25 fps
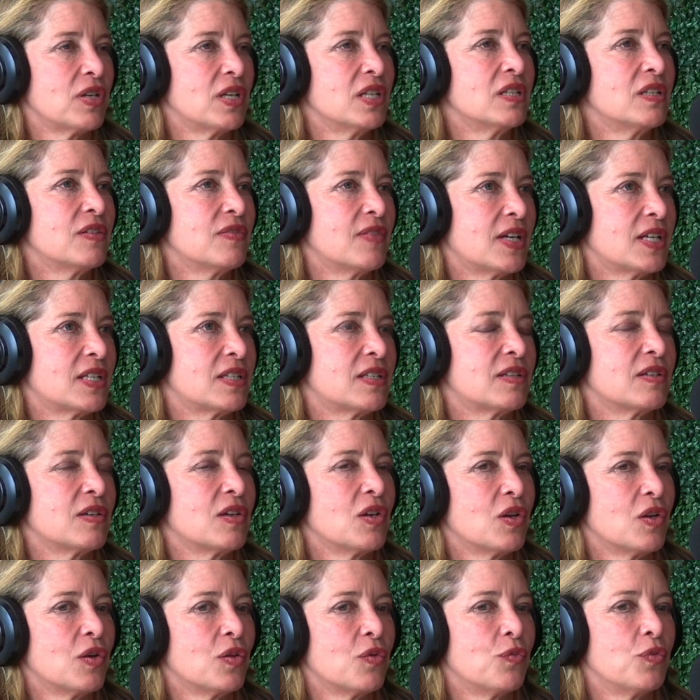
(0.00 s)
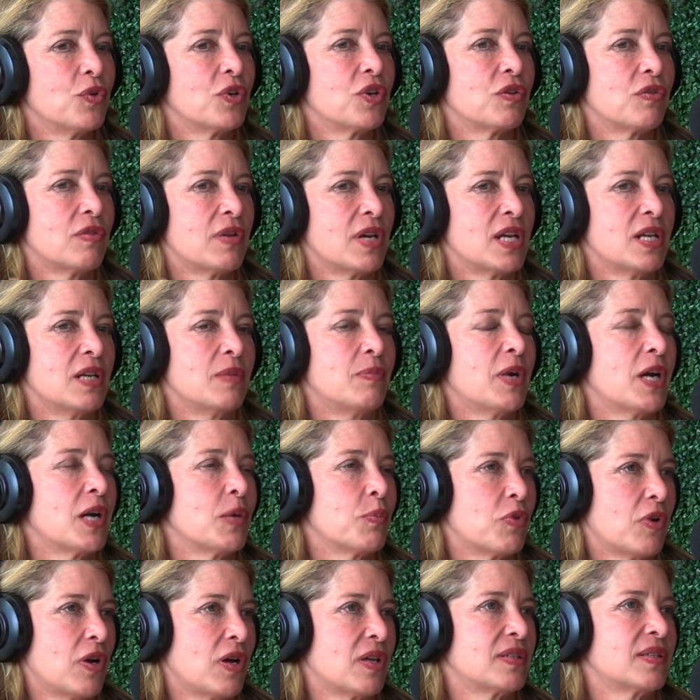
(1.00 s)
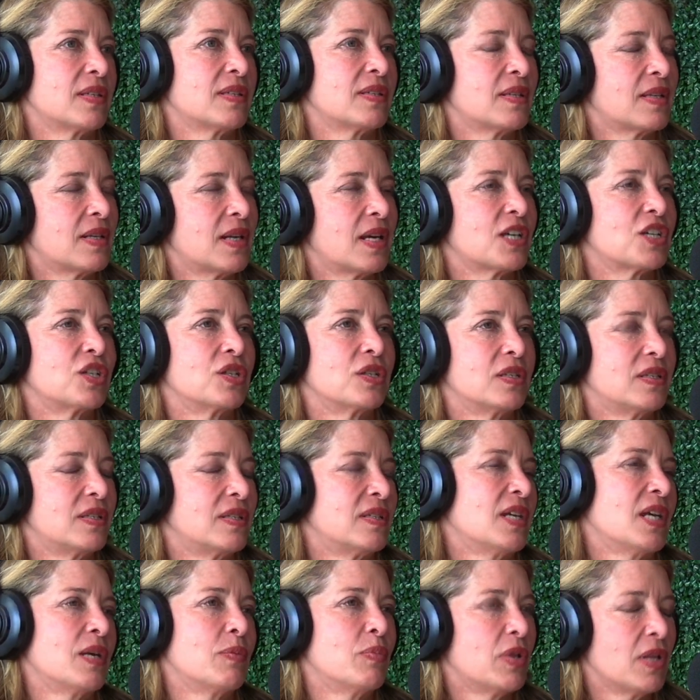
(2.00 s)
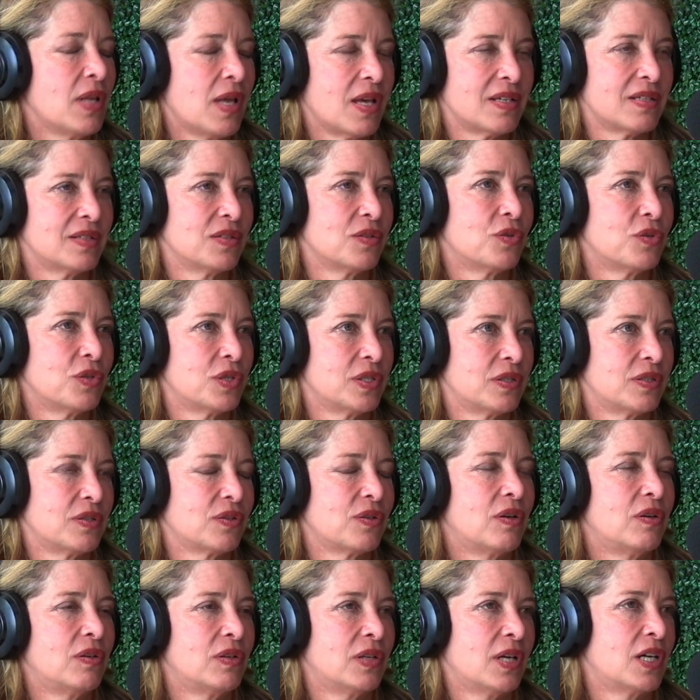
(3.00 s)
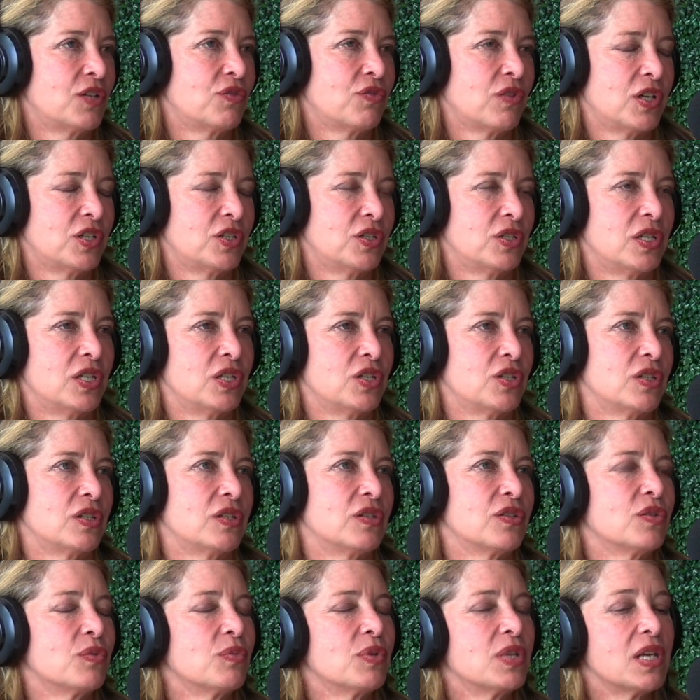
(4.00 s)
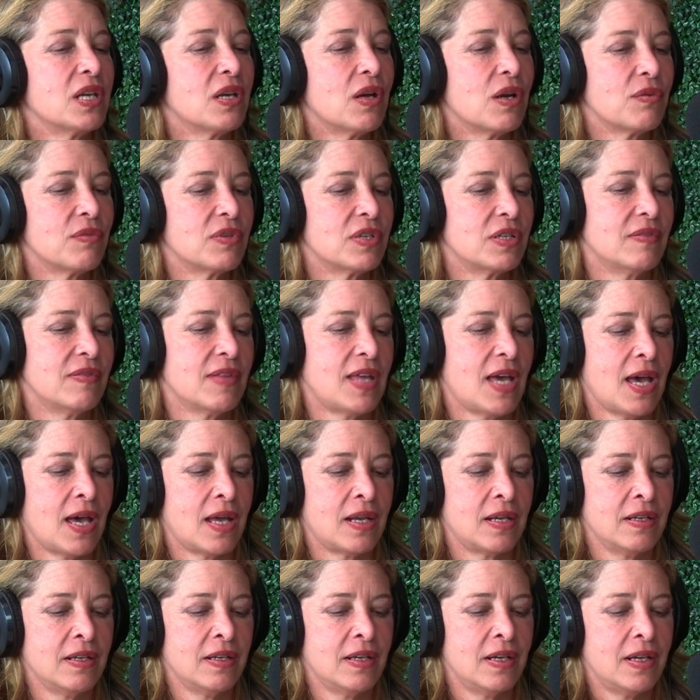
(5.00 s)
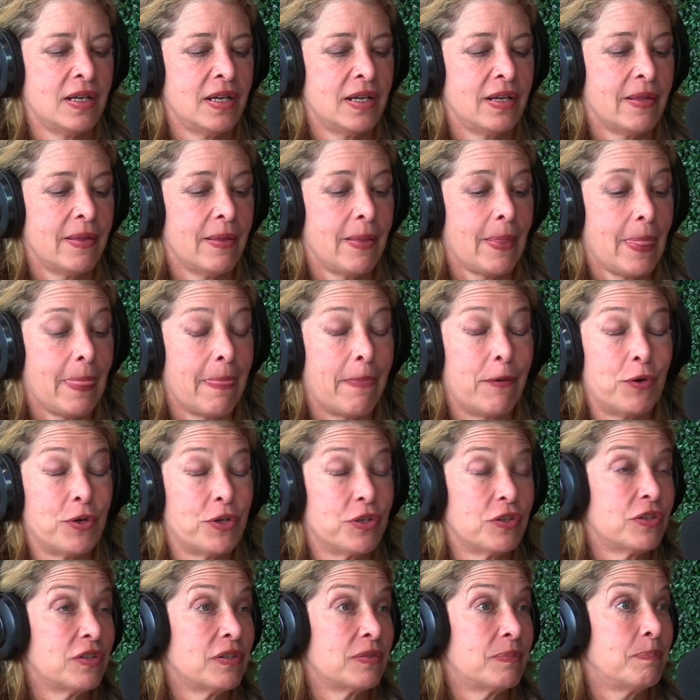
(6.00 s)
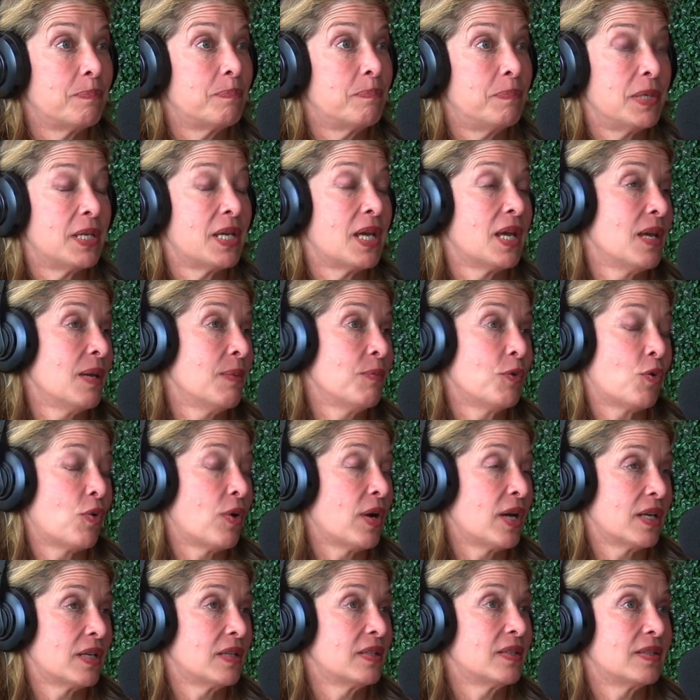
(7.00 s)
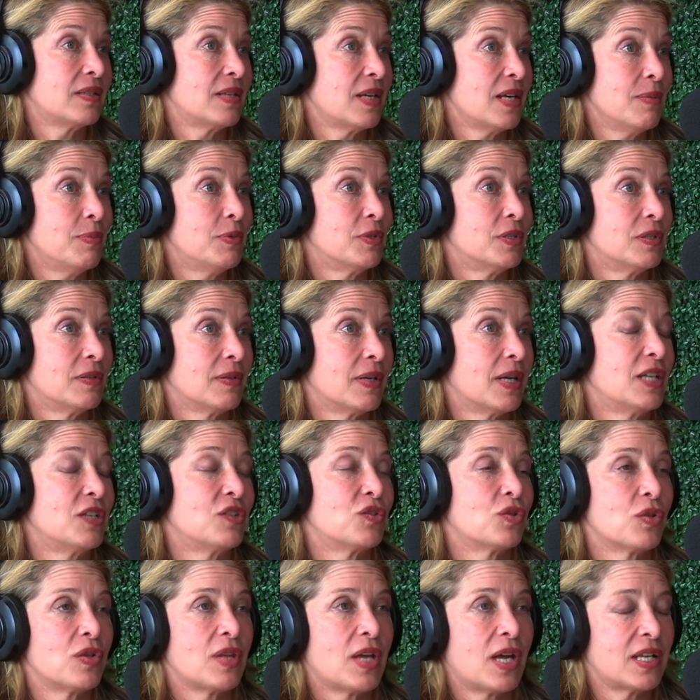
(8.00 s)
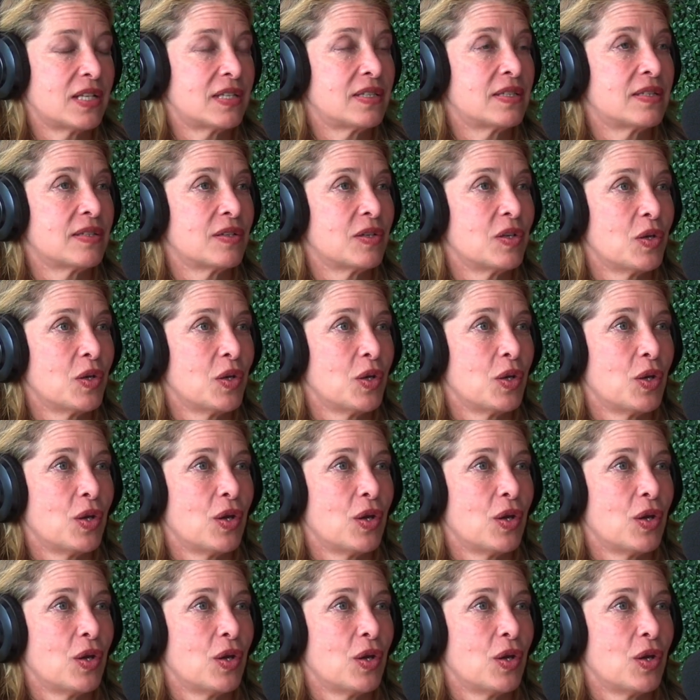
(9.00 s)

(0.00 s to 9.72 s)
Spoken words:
trans fats were created by a process that actually stabilized the oils called hydrogenation. So when they got rid of that, the oils became quite unstable. And so that's